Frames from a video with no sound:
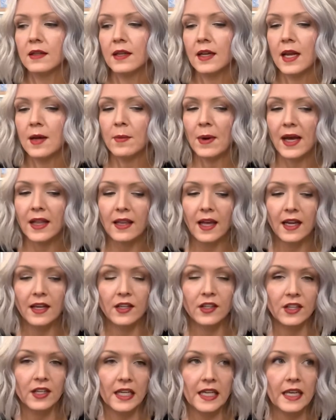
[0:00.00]
Am I like
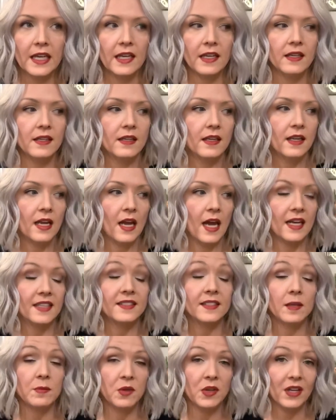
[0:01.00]
gonna get
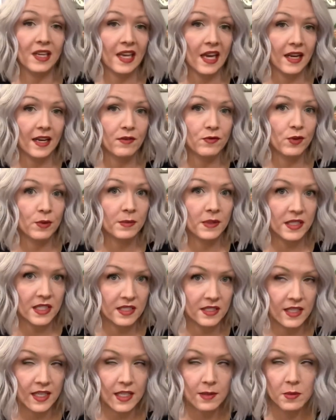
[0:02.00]
excommunicated from the
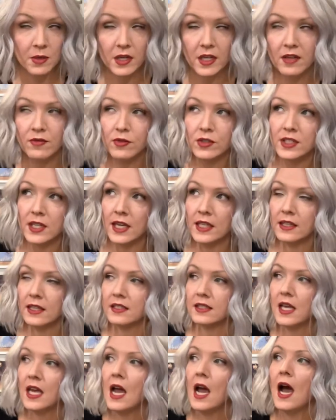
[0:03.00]
Disney community for saying this?
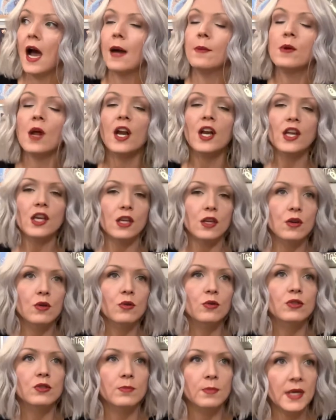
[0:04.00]
I'm not a
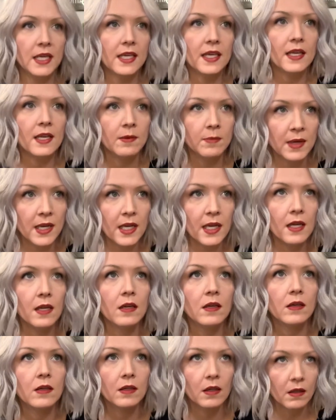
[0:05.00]
huge Mickey and Minnie
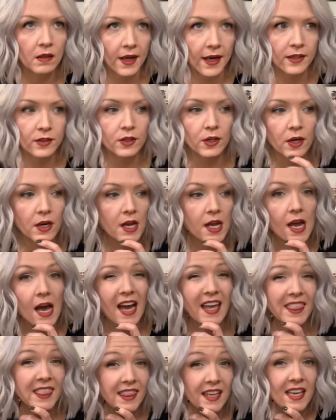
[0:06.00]
collector. I
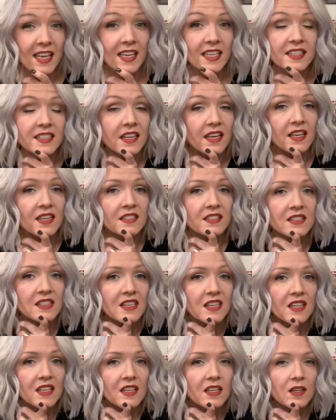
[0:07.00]
think it's cause
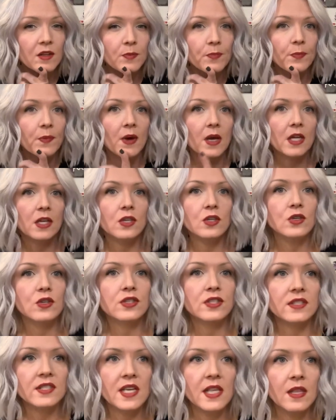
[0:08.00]
you
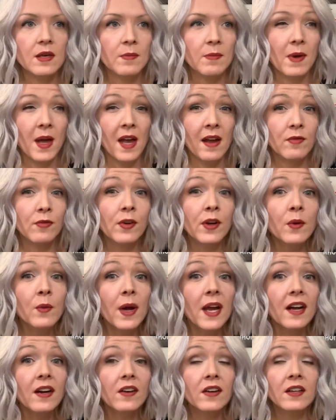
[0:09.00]
see them
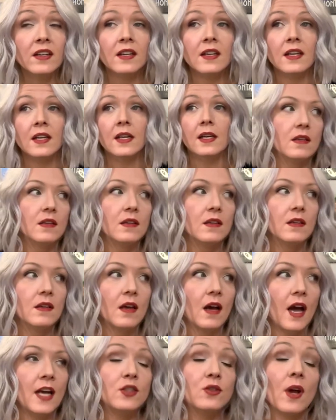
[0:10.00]
everywhere.
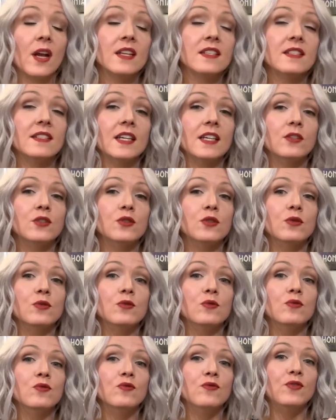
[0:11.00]
I try to stick
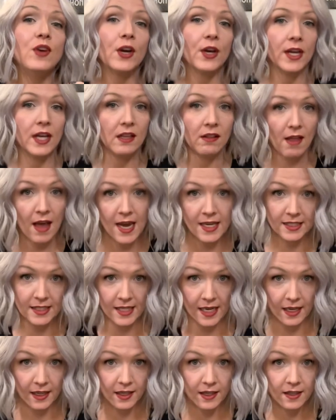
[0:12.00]
to very
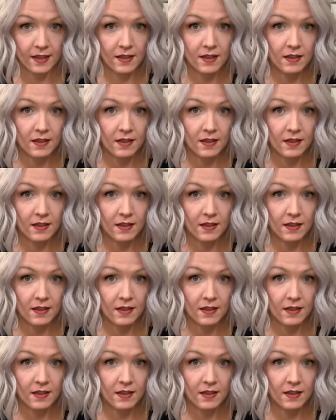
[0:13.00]
classic